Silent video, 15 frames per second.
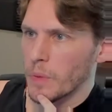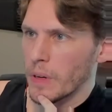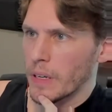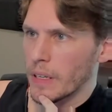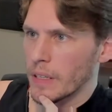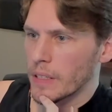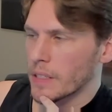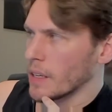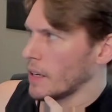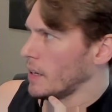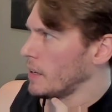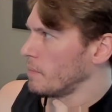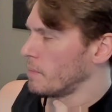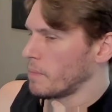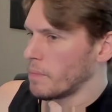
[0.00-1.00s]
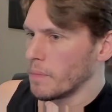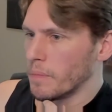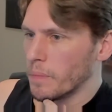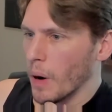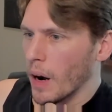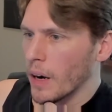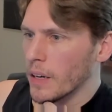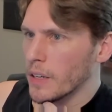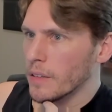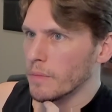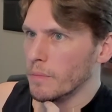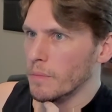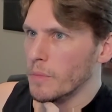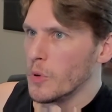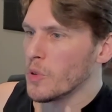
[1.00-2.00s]
one is a bug
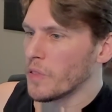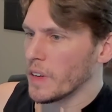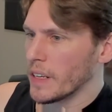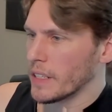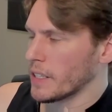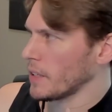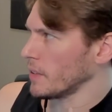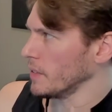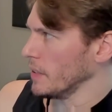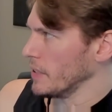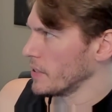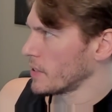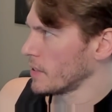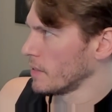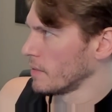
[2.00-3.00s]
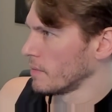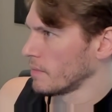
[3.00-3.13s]
movie tier list.